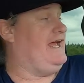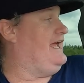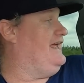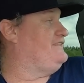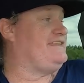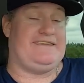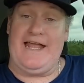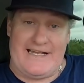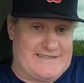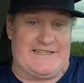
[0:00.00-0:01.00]
And
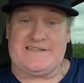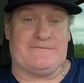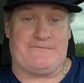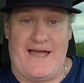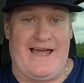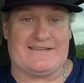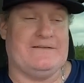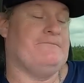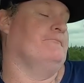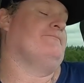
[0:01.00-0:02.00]
that's just a fact.
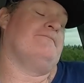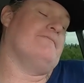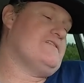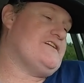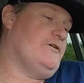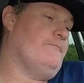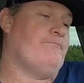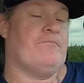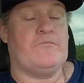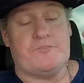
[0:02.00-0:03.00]
So
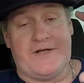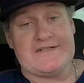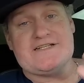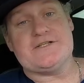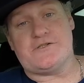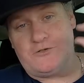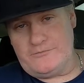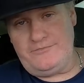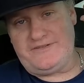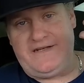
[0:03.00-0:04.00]
there's a little
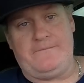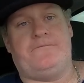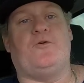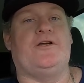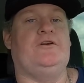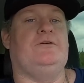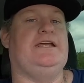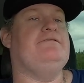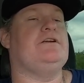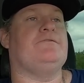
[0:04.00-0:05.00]
tip for you,
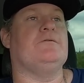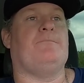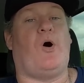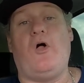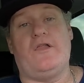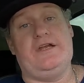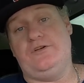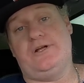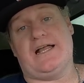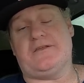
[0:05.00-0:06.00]
even if you're balling
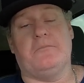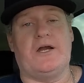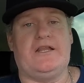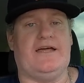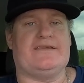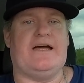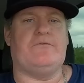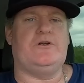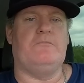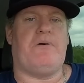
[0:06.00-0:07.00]
and you got the money like
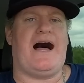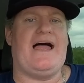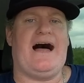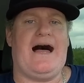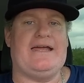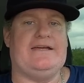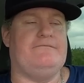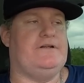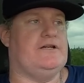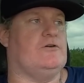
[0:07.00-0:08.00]
that when you buy a
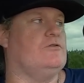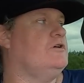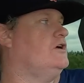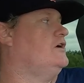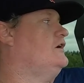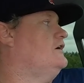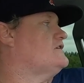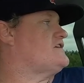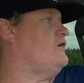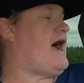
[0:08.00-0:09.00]
high-end vehicle.
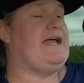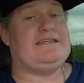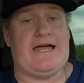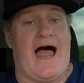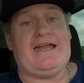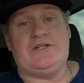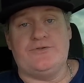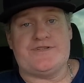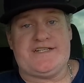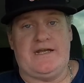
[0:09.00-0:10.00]
So I
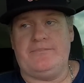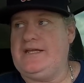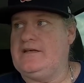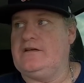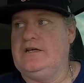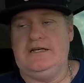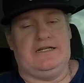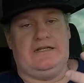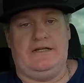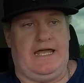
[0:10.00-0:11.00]
do the same thing.
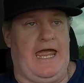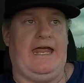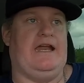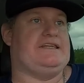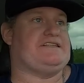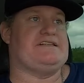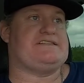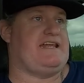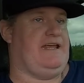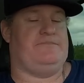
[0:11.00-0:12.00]
And it's the
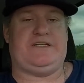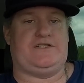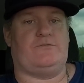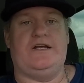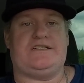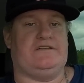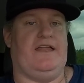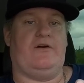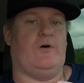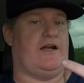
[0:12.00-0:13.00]
same situation
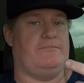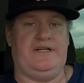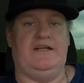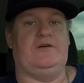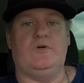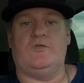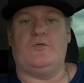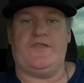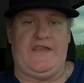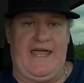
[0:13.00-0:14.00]
like what I'm dealing with
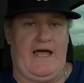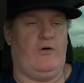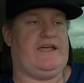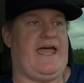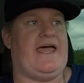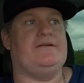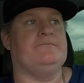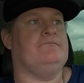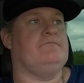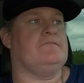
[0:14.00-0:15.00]
the Hellcat
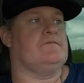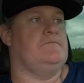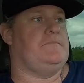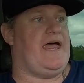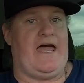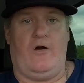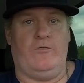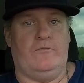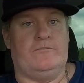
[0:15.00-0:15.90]
now.